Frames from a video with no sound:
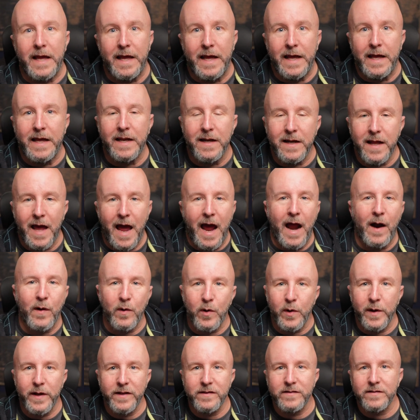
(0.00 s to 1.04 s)
in
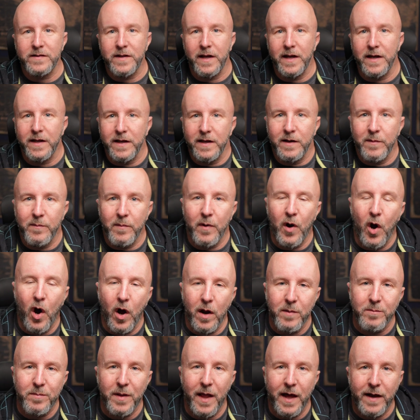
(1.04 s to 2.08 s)
Arrowhead Stadium
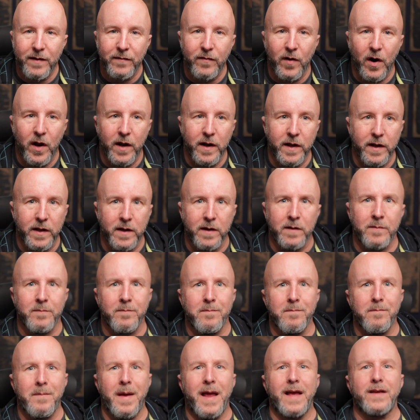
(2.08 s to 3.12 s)
on Black Friday.
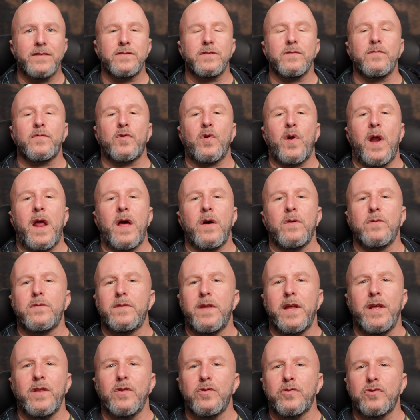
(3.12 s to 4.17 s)
Massive crowd,
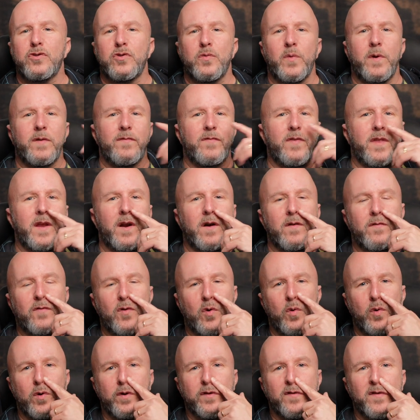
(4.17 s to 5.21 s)
Taylor Swift there, of
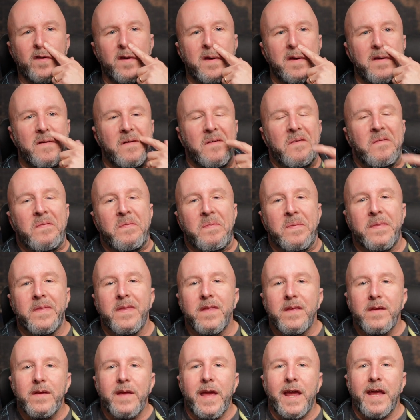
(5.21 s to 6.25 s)
course.
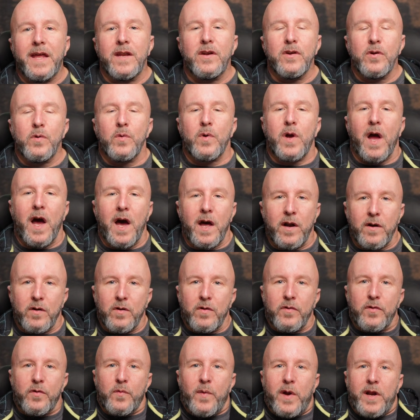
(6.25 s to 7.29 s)
Aiden
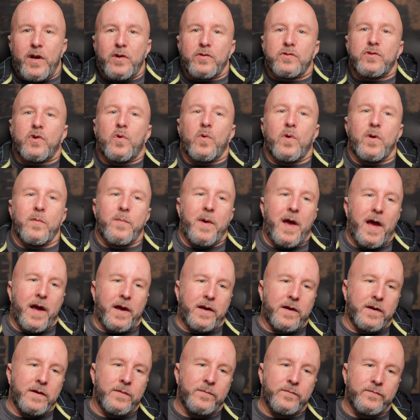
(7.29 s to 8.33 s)
O'Connell, the Raiders
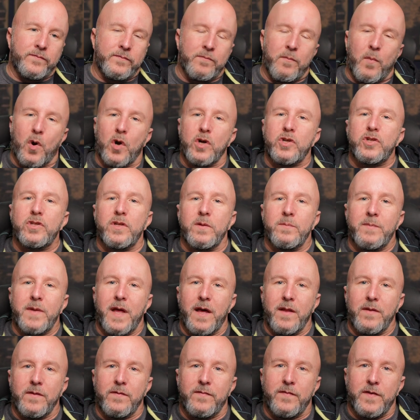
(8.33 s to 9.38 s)
quarterback, marched them
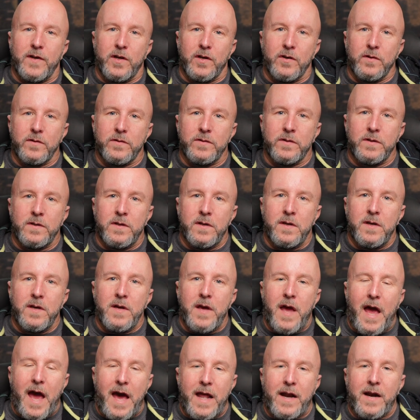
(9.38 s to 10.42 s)
down the field,
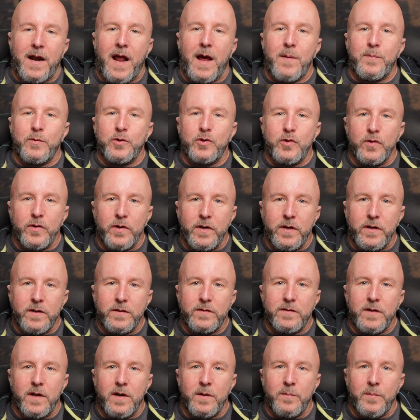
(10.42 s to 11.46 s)
had an opportunity to
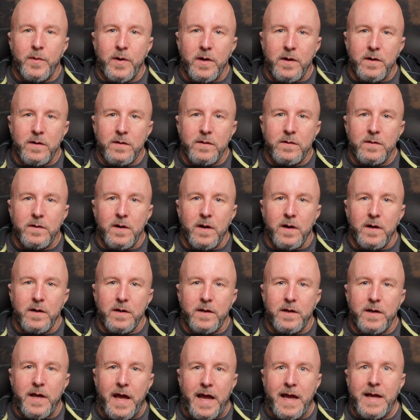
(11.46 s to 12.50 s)
set up a
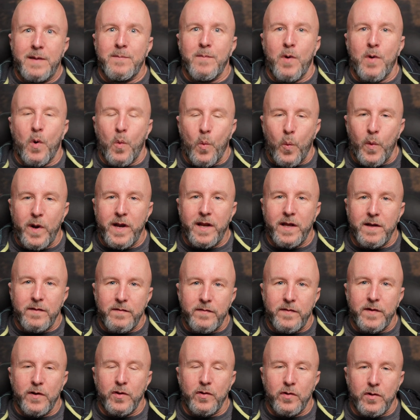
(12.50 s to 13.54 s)
game-winning
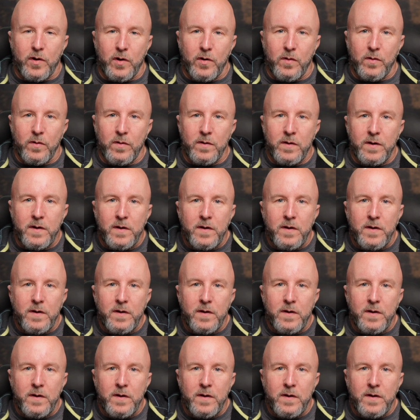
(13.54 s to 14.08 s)
field goal,